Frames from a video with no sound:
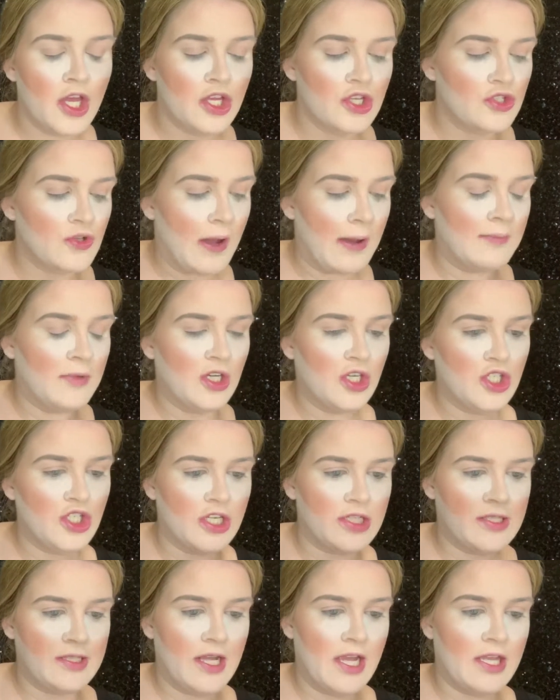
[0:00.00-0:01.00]
So I'm going to
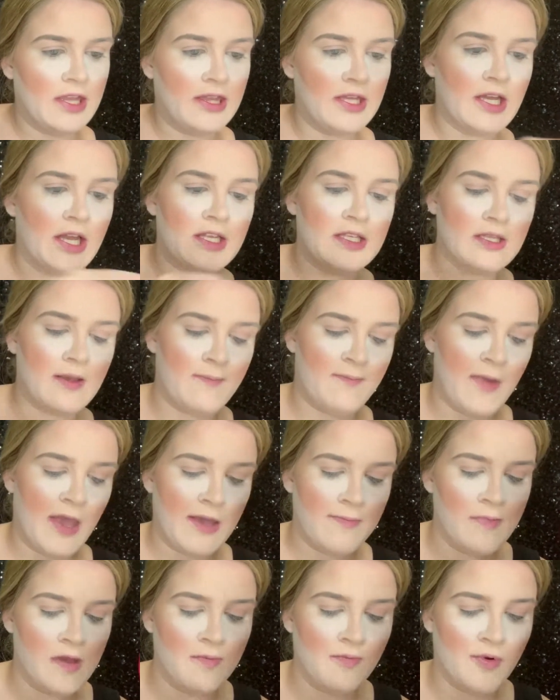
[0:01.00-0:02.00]
just take this
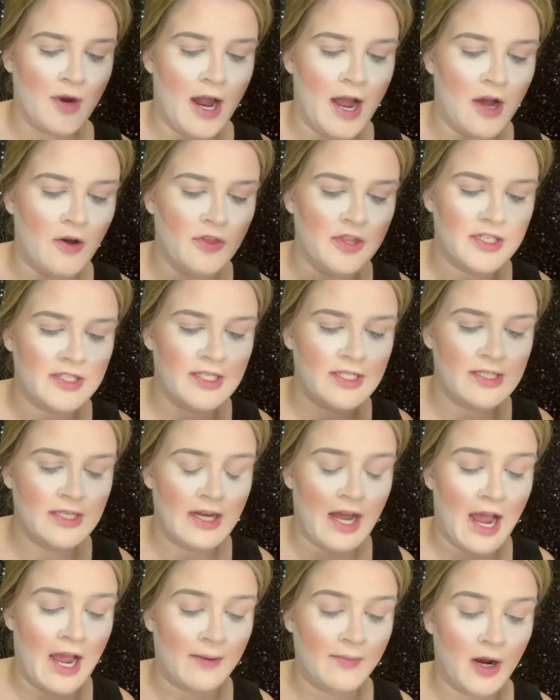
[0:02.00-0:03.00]
Make Me Brow. This is
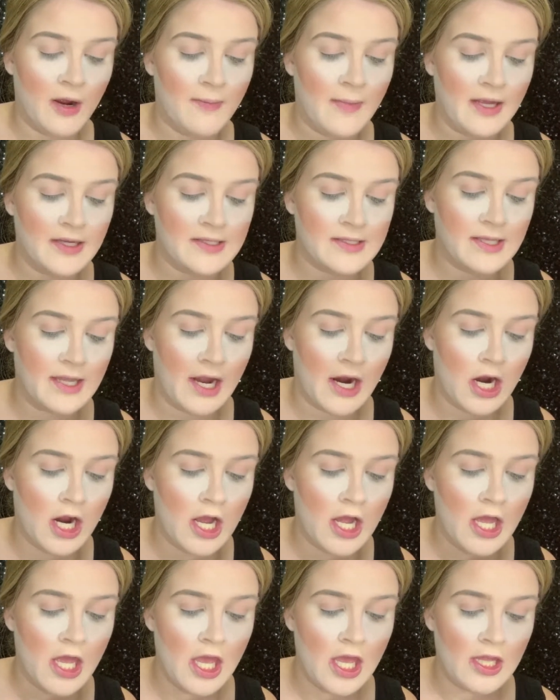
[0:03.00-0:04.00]
an eyebrow
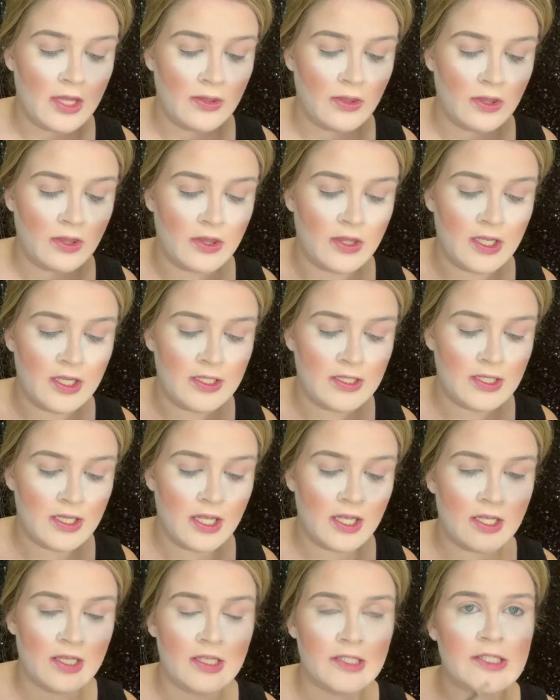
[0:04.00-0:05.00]
mascara. This
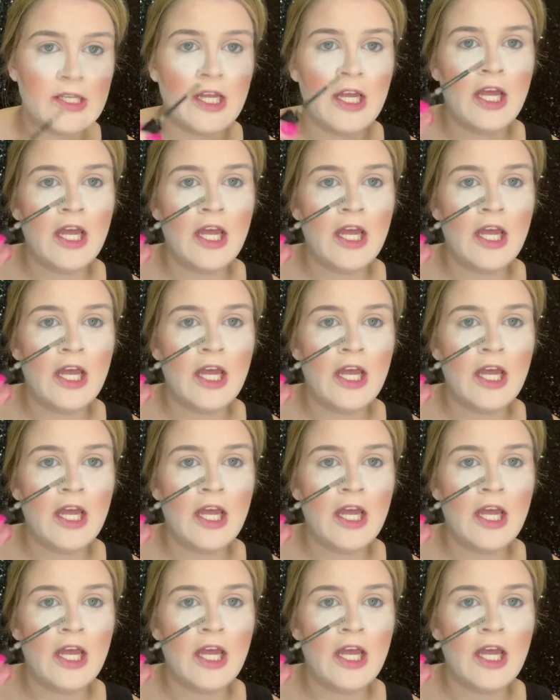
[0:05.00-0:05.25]
is,